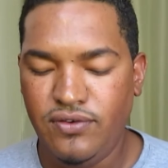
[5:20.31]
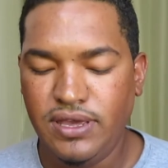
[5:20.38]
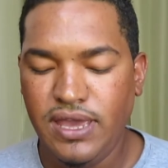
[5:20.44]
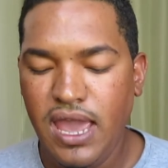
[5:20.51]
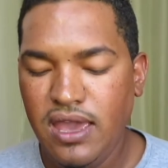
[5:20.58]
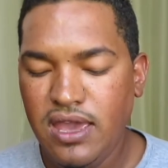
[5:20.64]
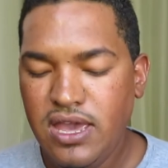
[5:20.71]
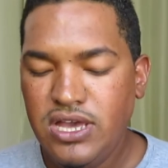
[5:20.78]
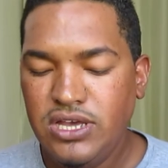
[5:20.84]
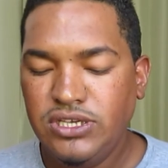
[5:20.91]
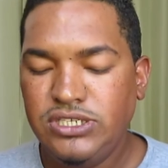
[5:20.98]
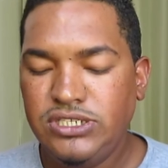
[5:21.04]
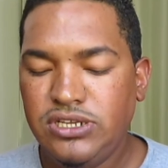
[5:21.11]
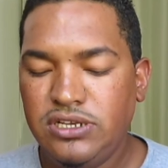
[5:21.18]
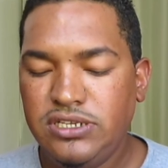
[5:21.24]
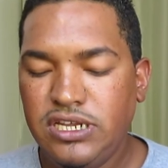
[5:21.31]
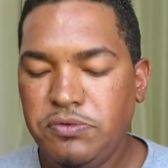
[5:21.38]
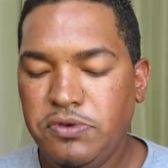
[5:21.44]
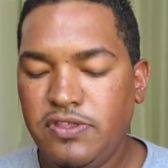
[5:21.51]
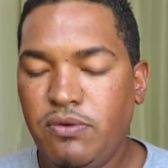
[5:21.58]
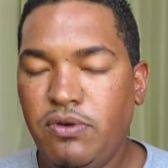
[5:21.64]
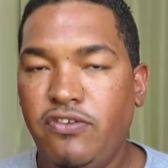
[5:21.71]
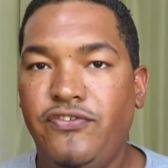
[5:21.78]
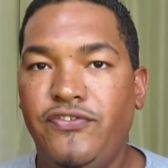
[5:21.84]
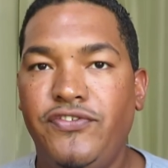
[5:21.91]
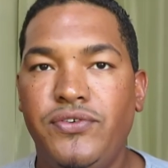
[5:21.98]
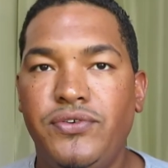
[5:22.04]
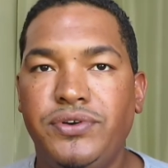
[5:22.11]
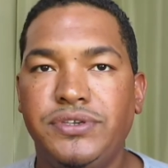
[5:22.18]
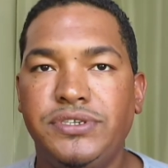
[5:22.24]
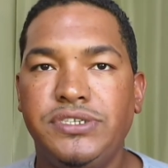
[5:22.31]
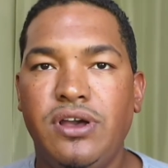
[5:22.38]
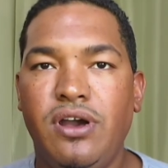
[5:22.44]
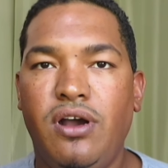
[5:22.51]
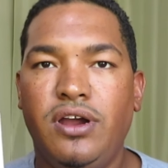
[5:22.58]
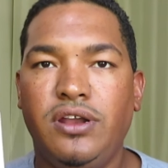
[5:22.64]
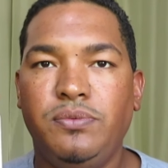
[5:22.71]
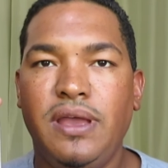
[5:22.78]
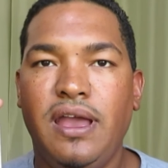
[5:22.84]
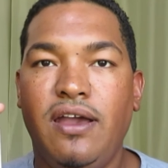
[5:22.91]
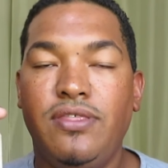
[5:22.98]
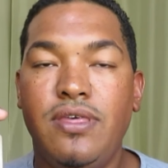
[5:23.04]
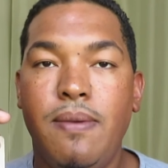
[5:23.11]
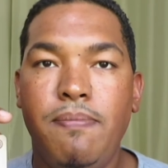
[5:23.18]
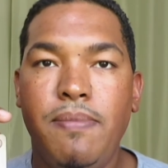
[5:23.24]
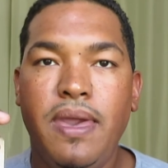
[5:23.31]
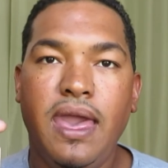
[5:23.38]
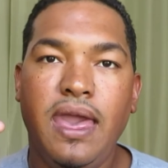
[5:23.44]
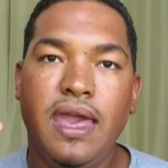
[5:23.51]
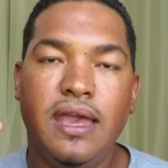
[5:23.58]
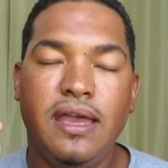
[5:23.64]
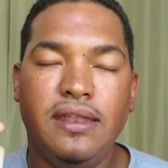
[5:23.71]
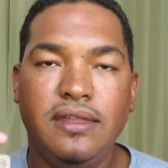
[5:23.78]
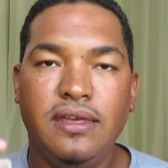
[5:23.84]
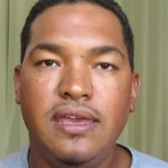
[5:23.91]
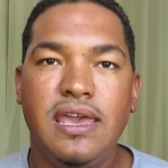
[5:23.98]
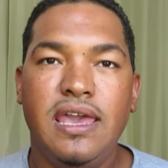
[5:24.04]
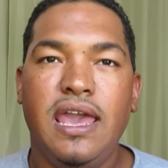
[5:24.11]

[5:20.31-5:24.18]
Okay, starting with our focus card, we have the man.